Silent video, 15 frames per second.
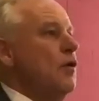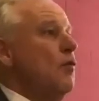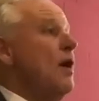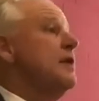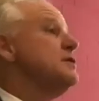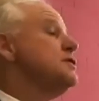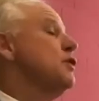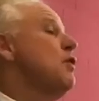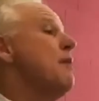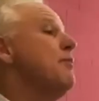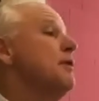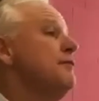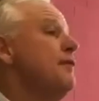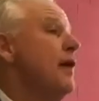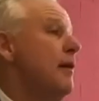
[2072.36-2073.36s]
What is the
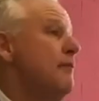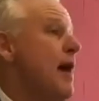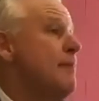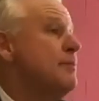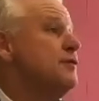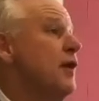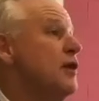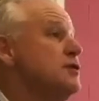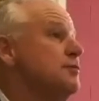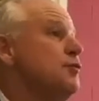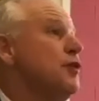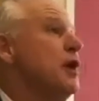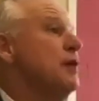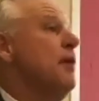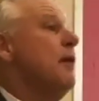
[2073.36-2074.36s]
Cooperative Baptist Fellowship
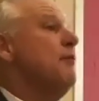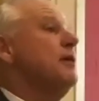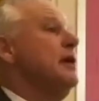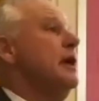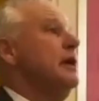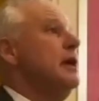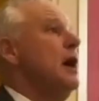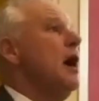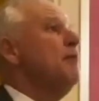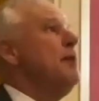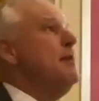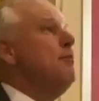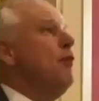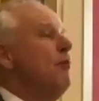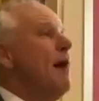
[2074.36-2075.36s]
doing about bringing young
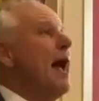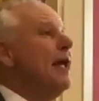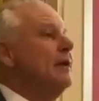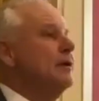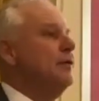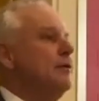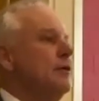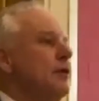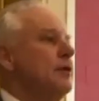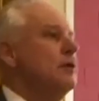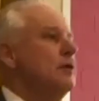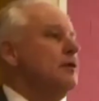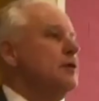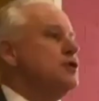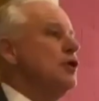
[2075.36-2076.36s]
people back into
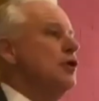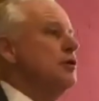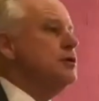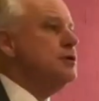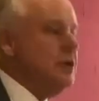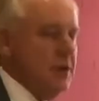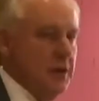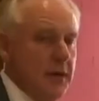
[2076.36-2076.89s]
the church?